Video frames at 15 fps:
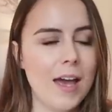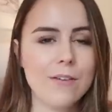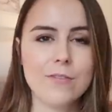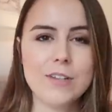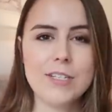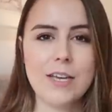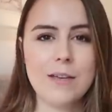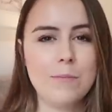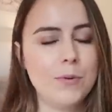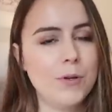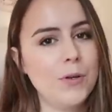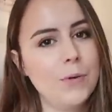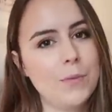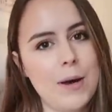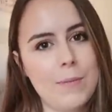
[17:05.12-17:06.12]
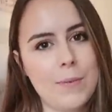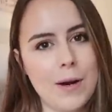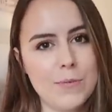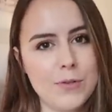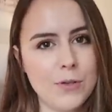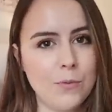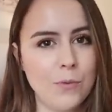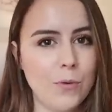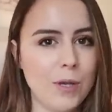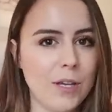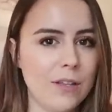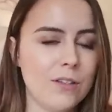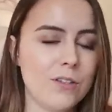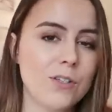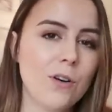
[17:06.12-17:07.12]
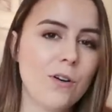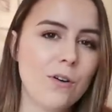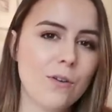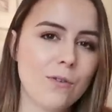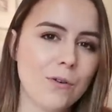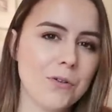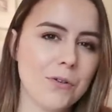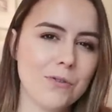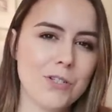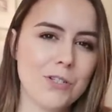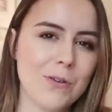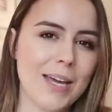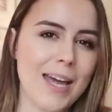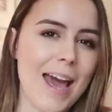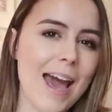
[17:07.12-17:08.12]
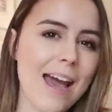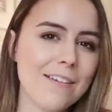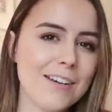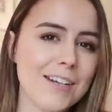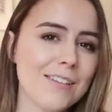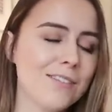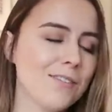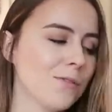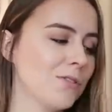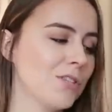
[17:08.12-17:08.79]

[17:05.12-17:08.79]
everyday boot where perhaps you're walking the dog or you're doing errands,